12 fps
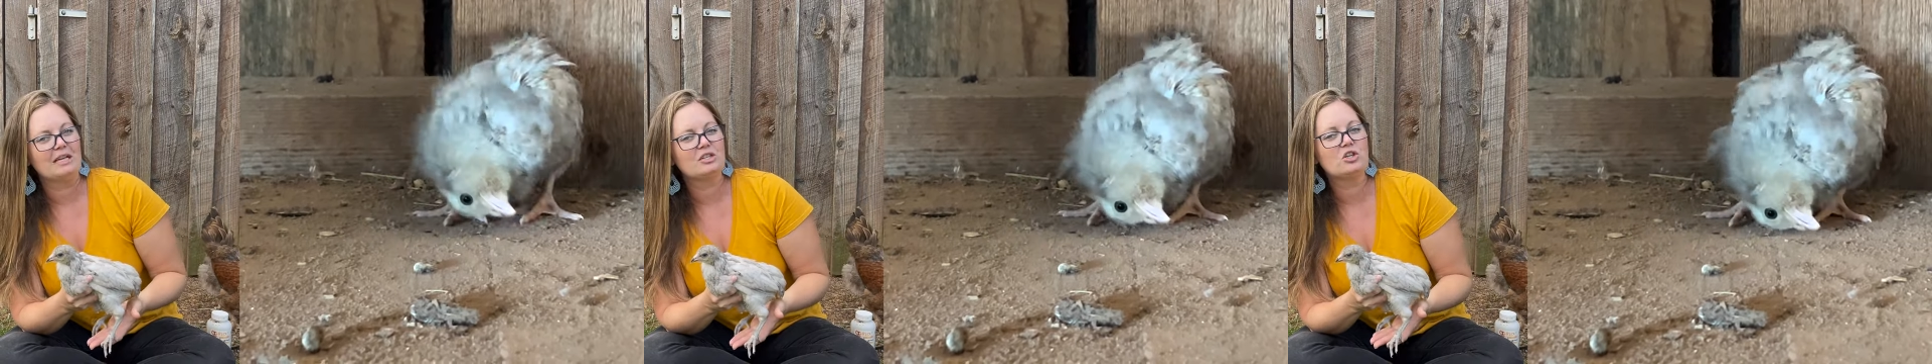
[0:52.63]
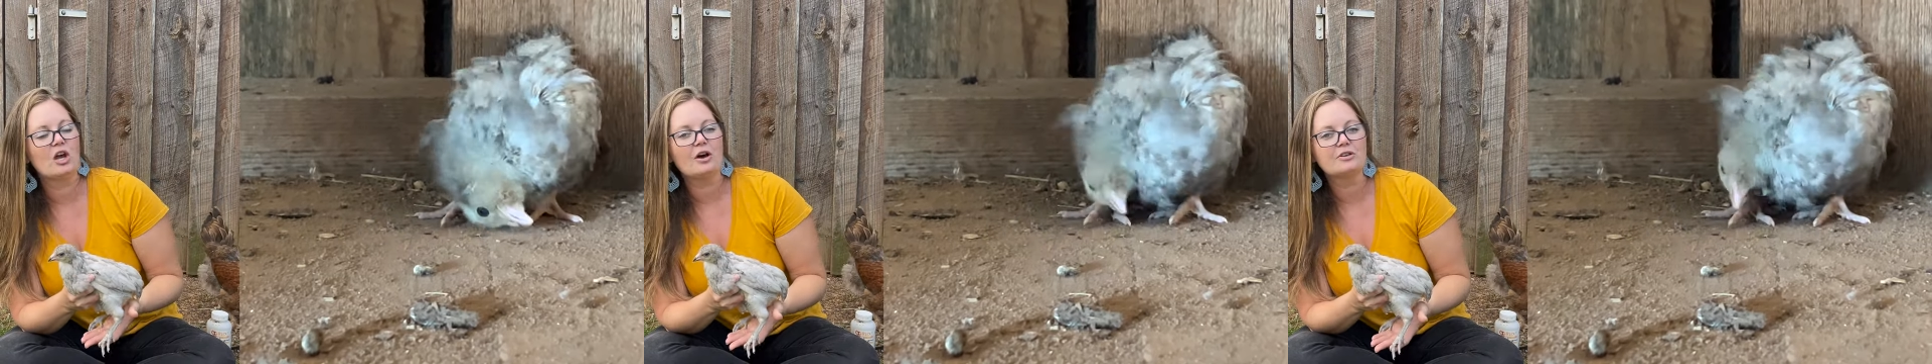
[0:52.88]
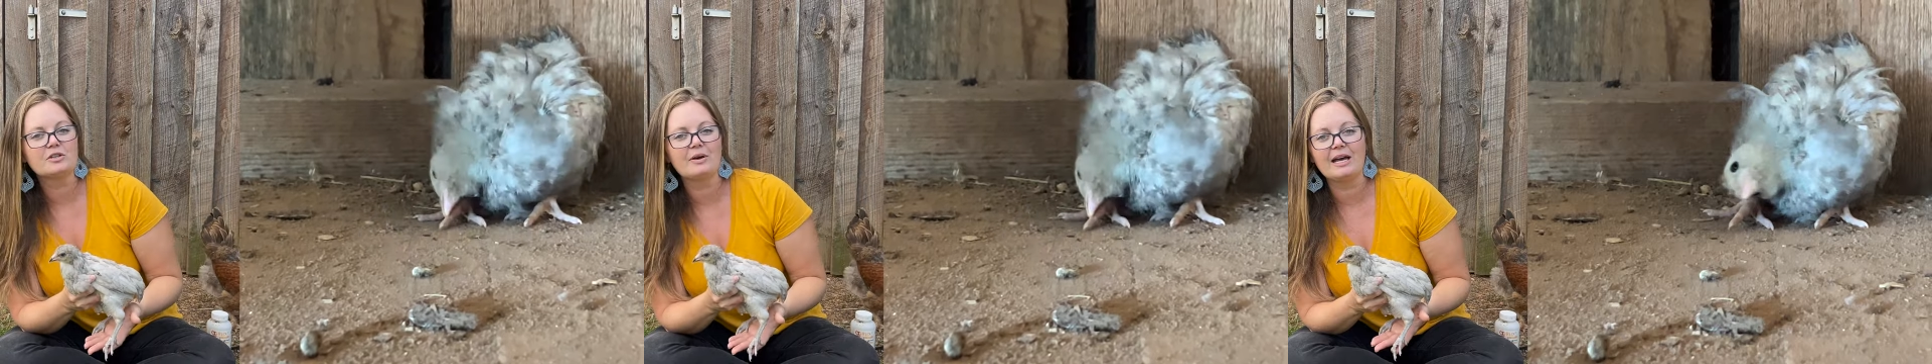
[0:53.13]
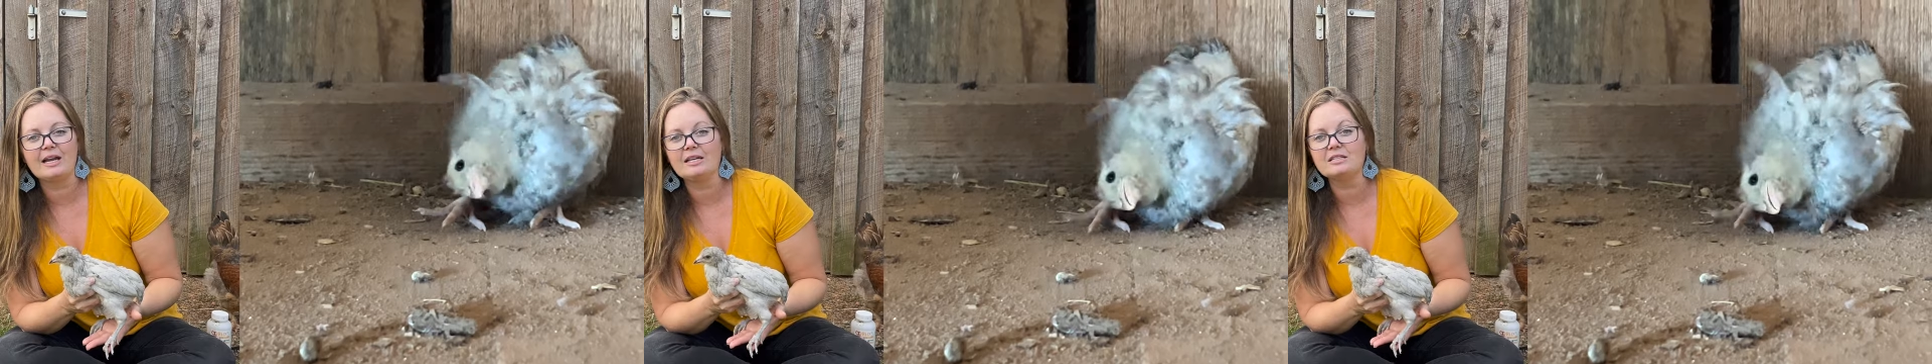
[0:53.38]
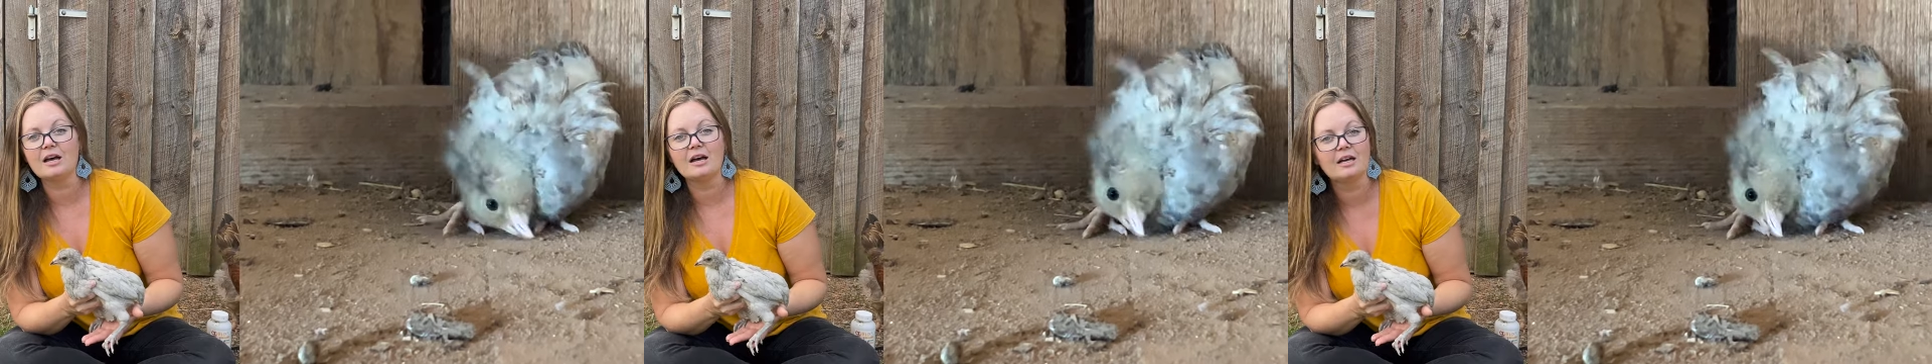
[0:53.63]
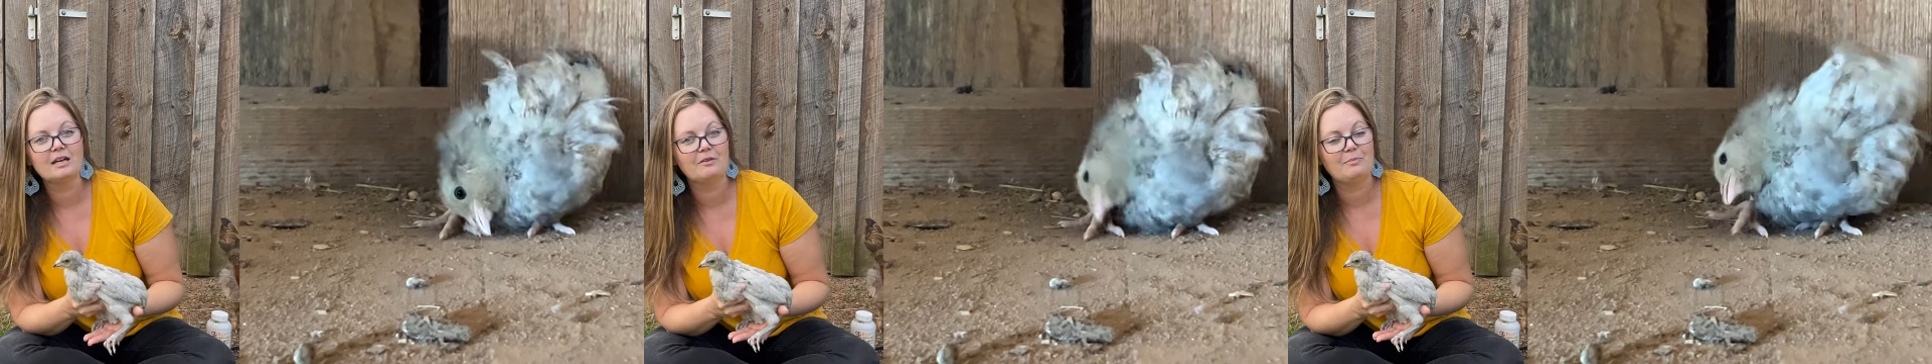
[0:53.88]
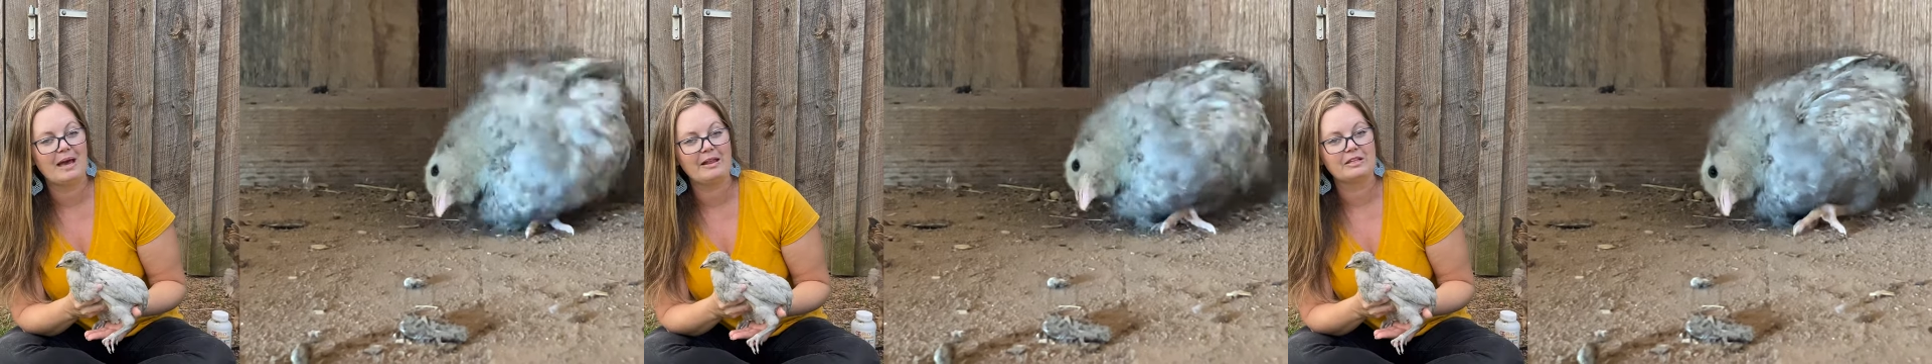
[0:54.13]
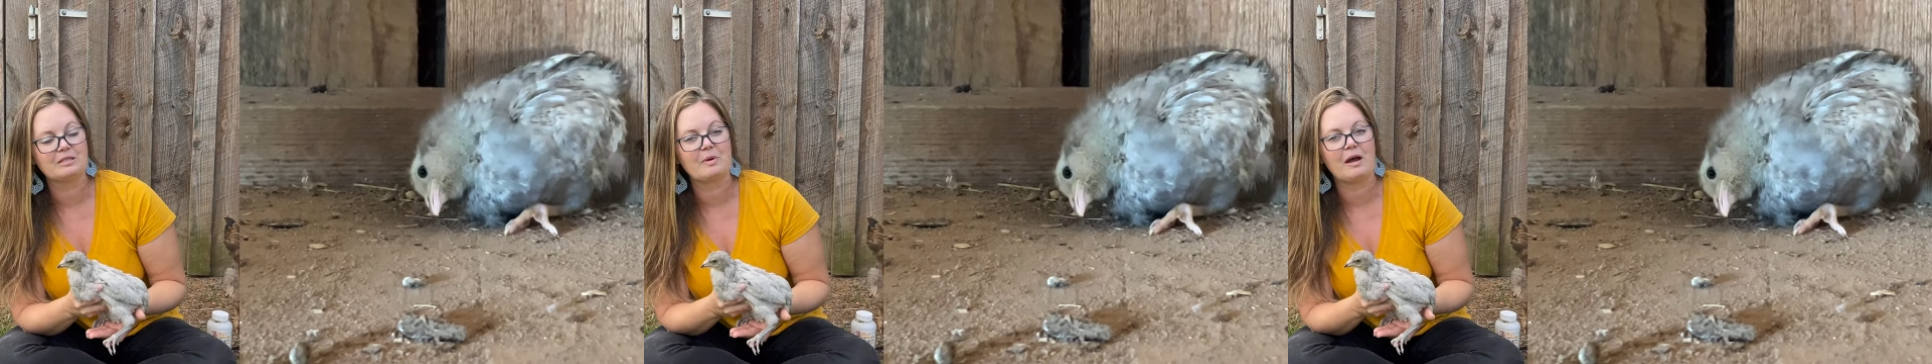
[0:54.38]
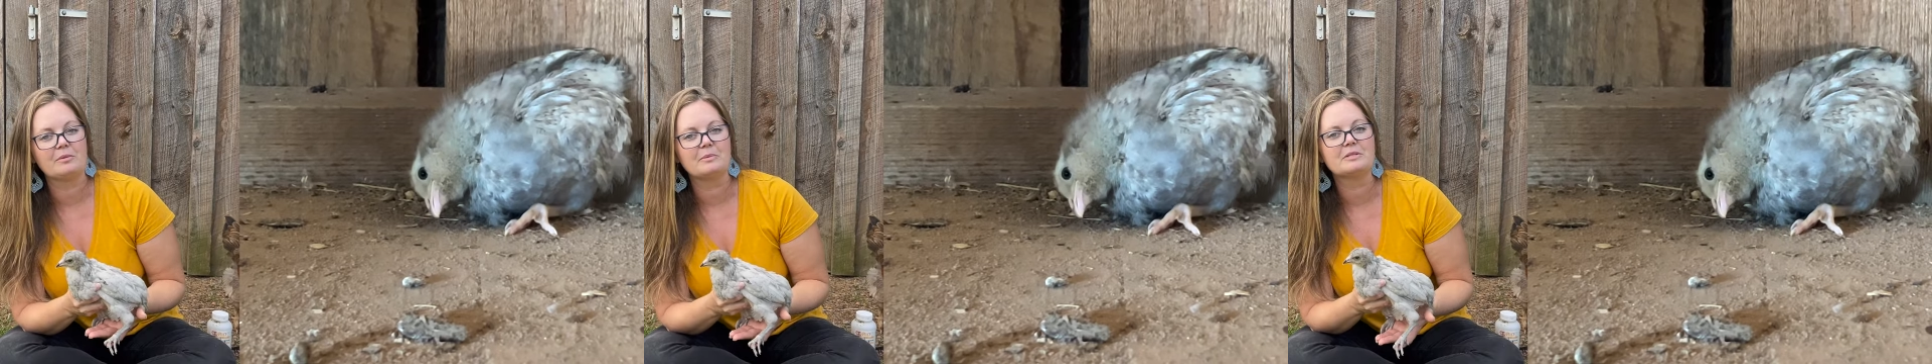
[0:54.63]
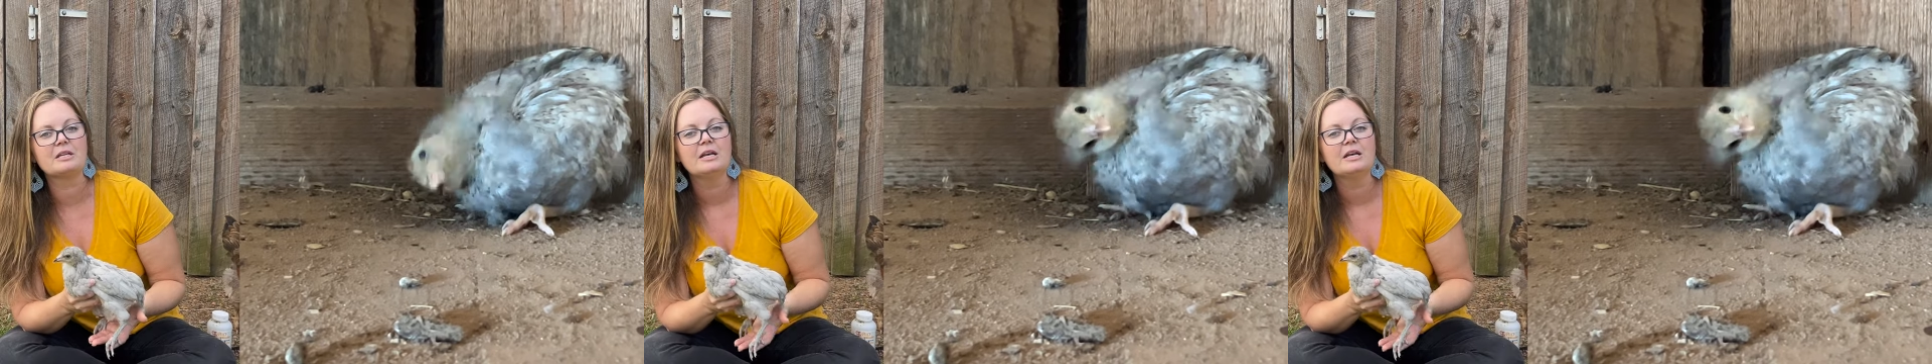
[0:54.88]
She also had a ton of balance problems.